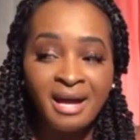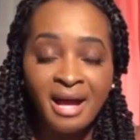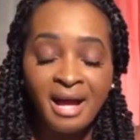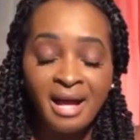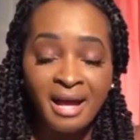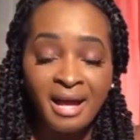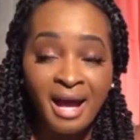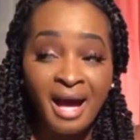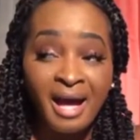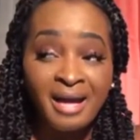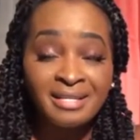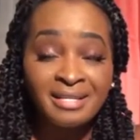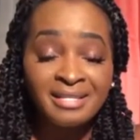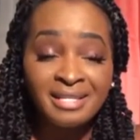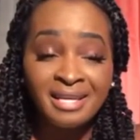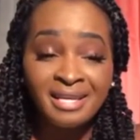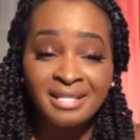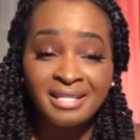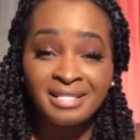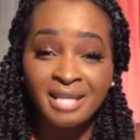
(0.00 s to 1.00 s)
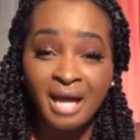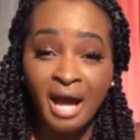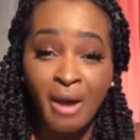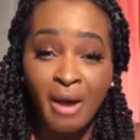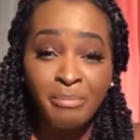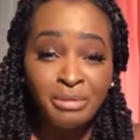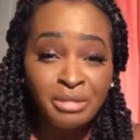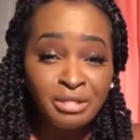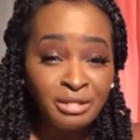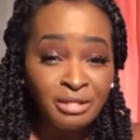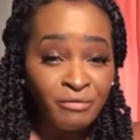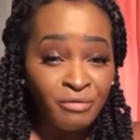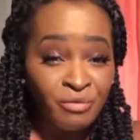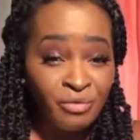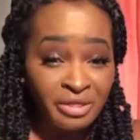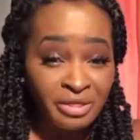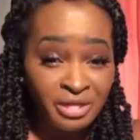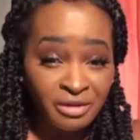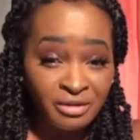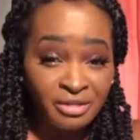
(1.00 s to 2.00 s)
God is saying it's the opposite of
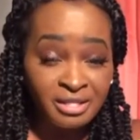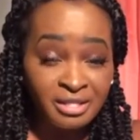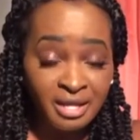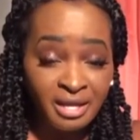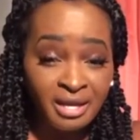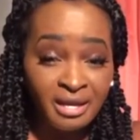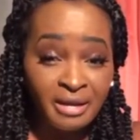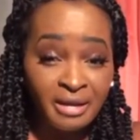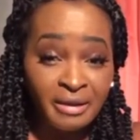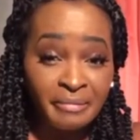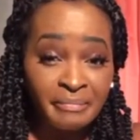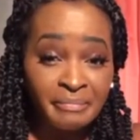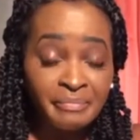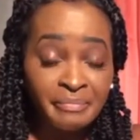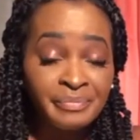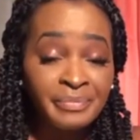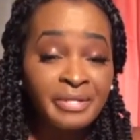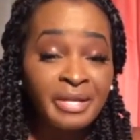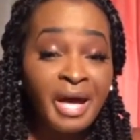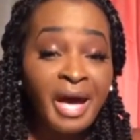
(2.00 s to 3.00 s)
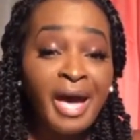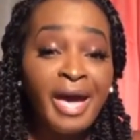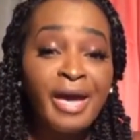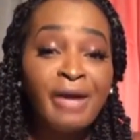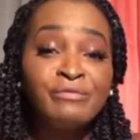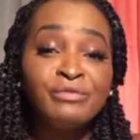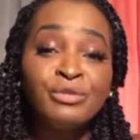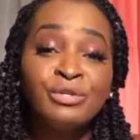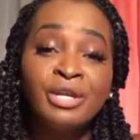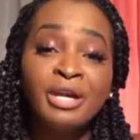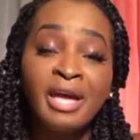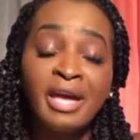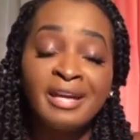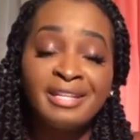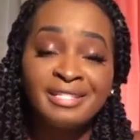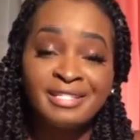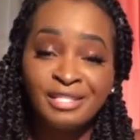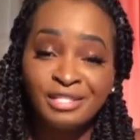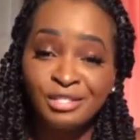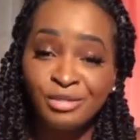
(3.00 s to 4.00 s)
what they're saying. I have you to
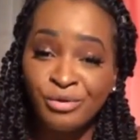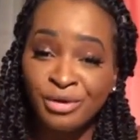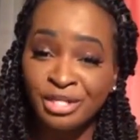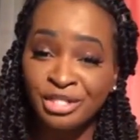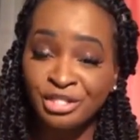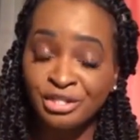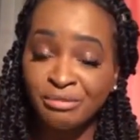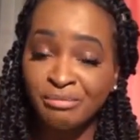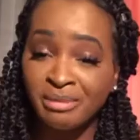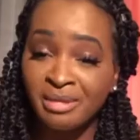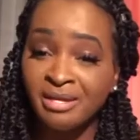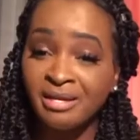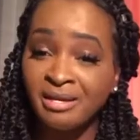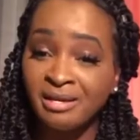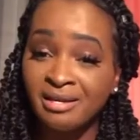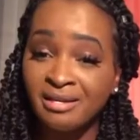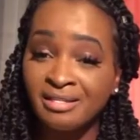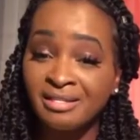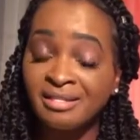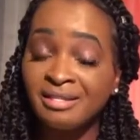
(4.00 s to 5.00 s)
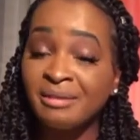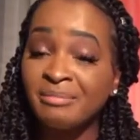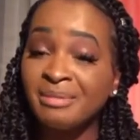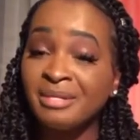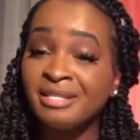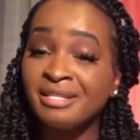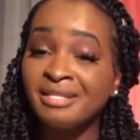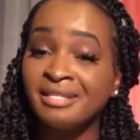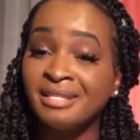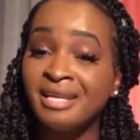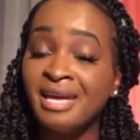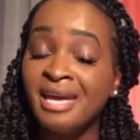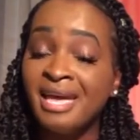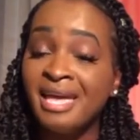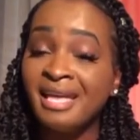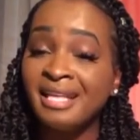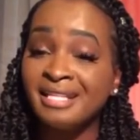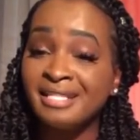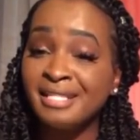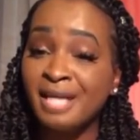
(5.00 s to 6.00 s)
ask this question because something
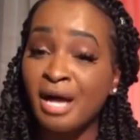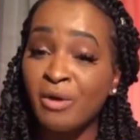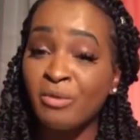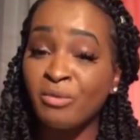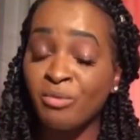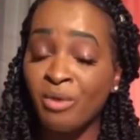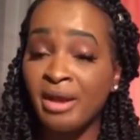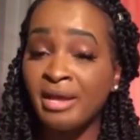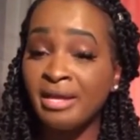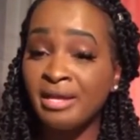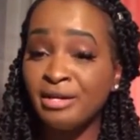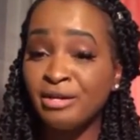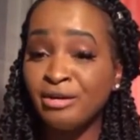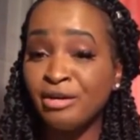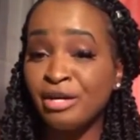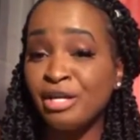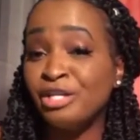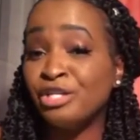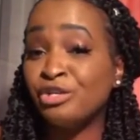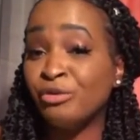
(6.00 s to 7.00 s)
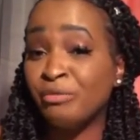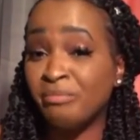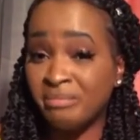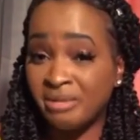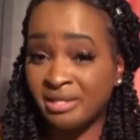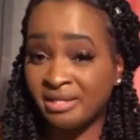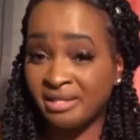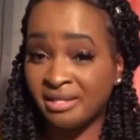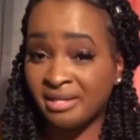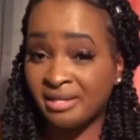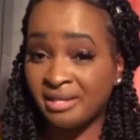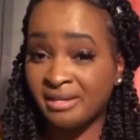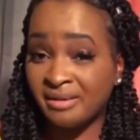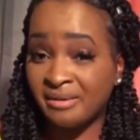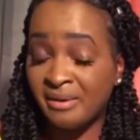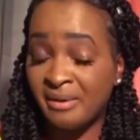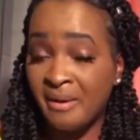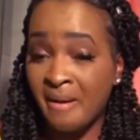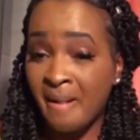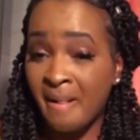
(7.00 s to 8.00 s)
is not right here and you're missing it.
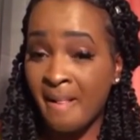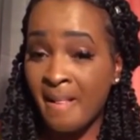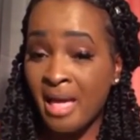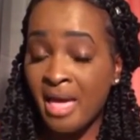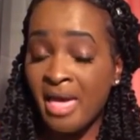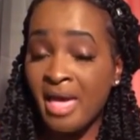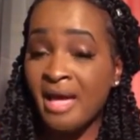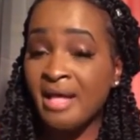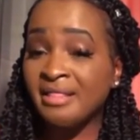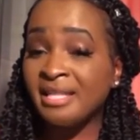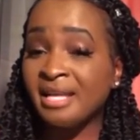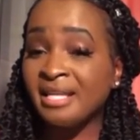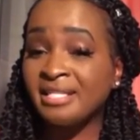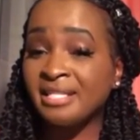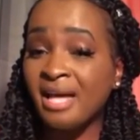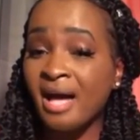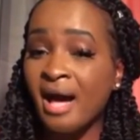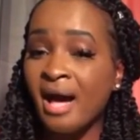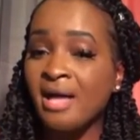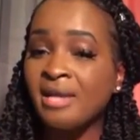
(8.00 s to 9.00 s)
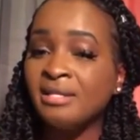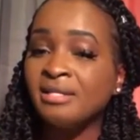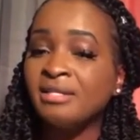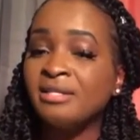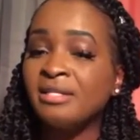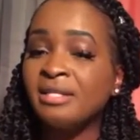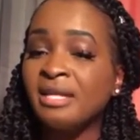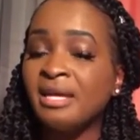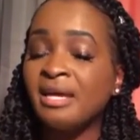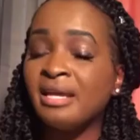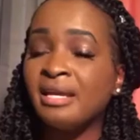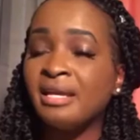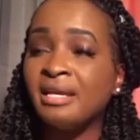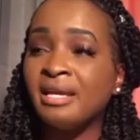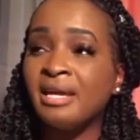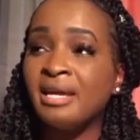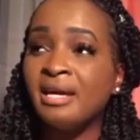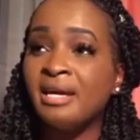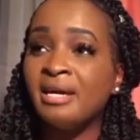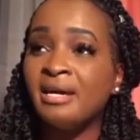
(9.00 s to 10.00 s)
And that's how I looked at it.
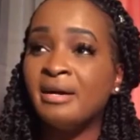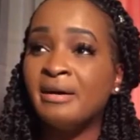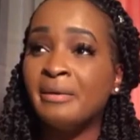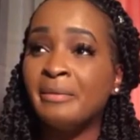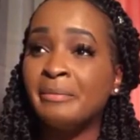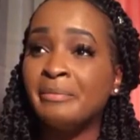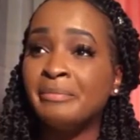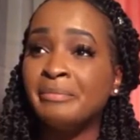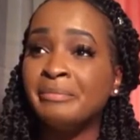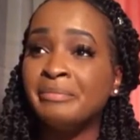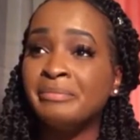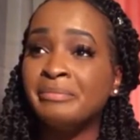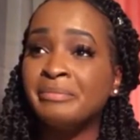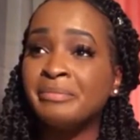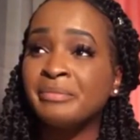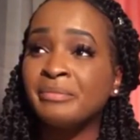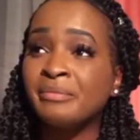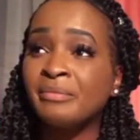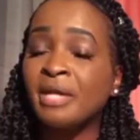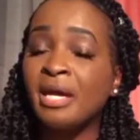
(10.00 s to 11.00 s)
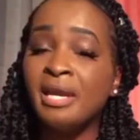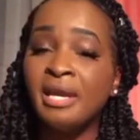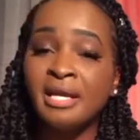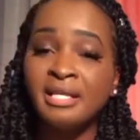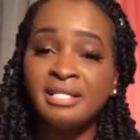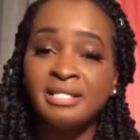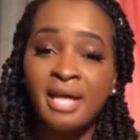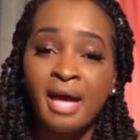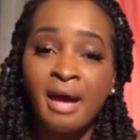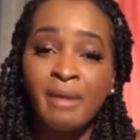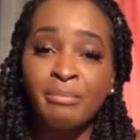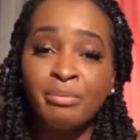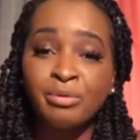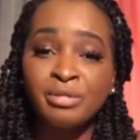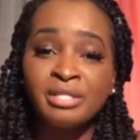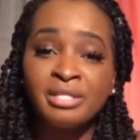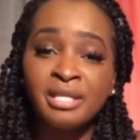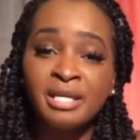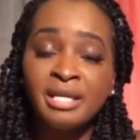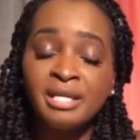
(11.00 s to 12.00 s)
And as time
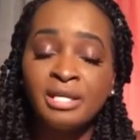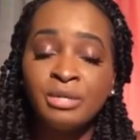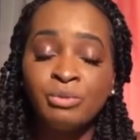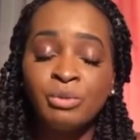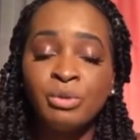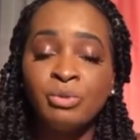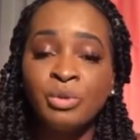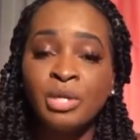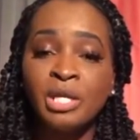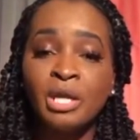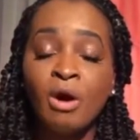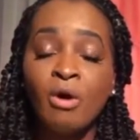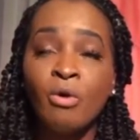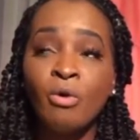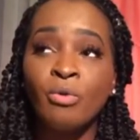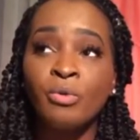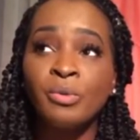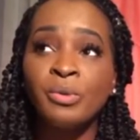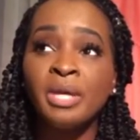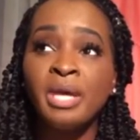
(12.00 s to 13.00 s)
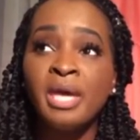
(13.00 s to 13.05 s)
proceeded, we went on.